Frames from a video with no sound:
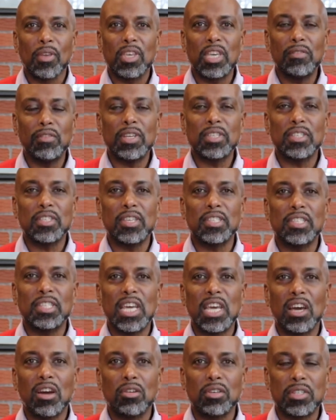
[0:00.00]
Give us this
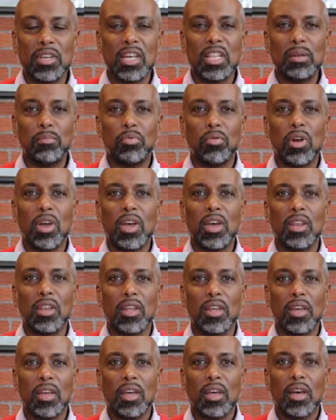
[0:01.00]
day our daily bread.
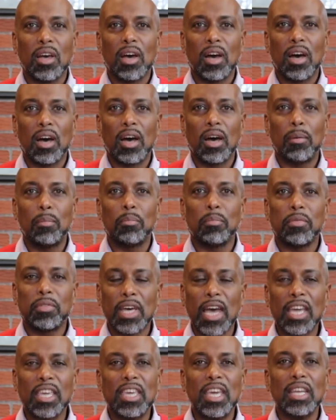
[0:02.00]

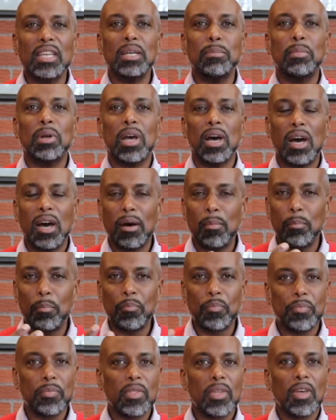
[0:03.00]
Thy kingdom
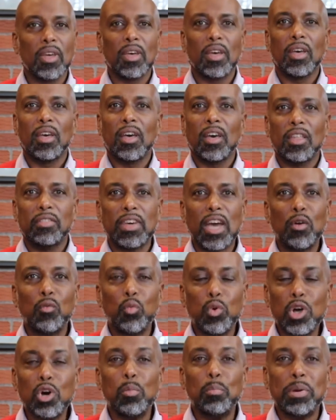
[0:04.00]
come, thy
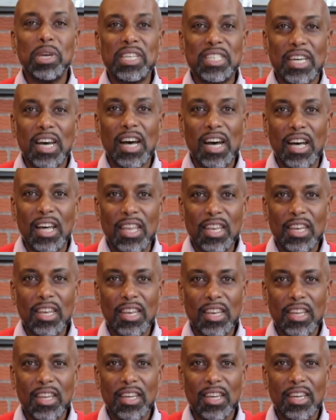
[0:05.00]
will be done